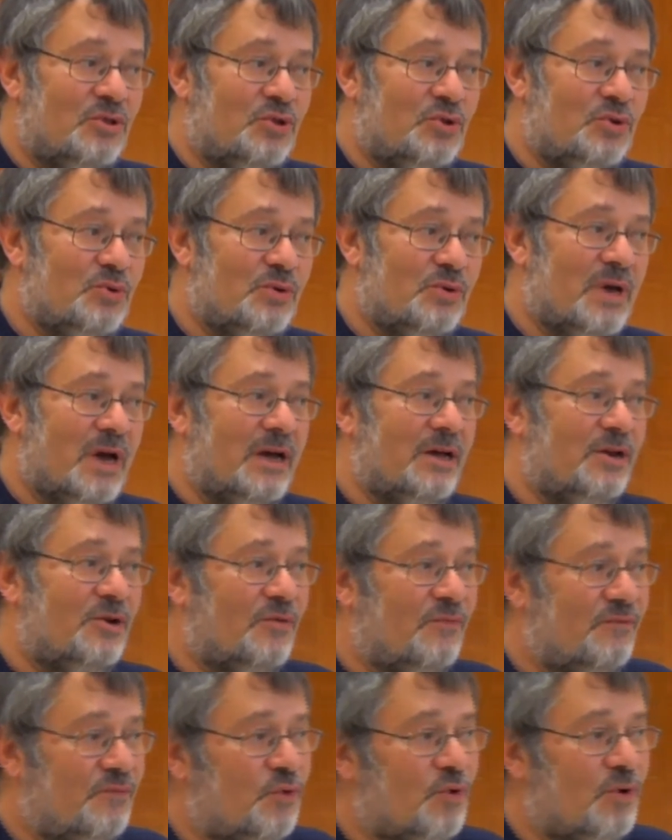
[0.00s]
to kind
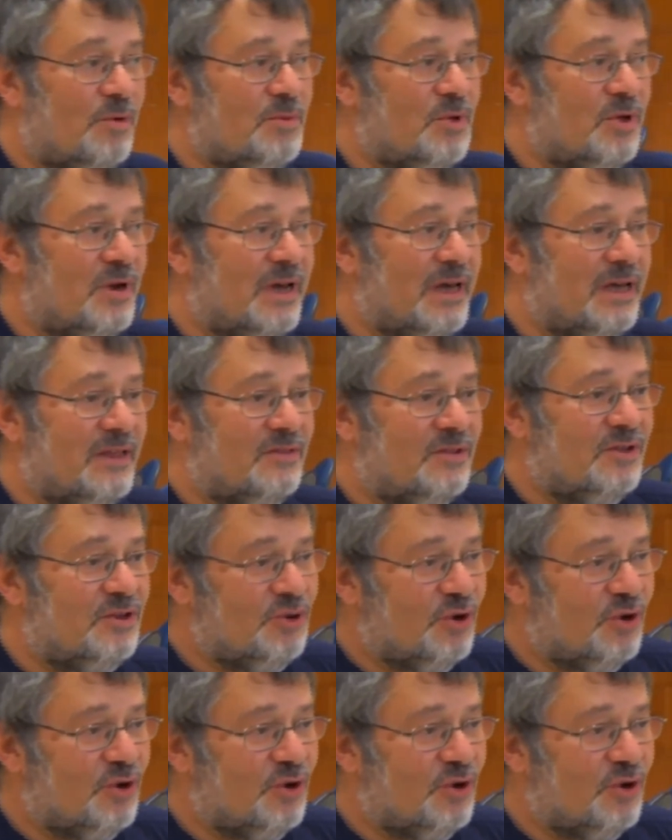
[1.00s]
of formulate a